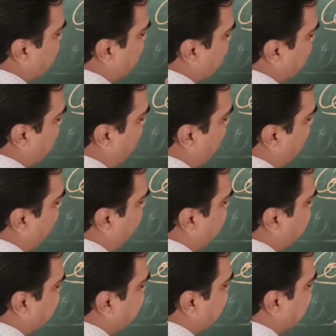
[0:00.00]

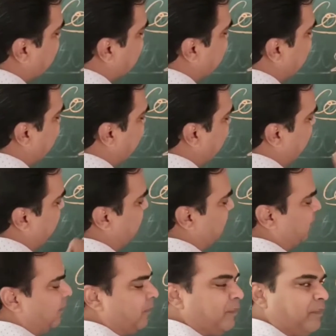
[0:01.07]
260.
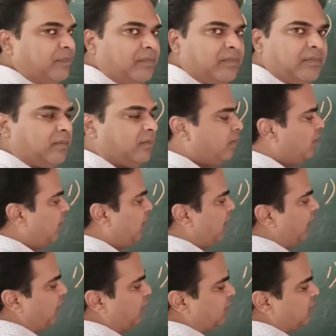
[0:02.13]

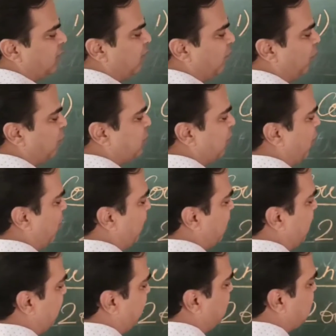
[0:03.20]
It was composed of how many
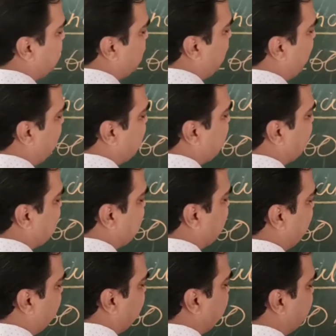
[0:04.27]
members? 260.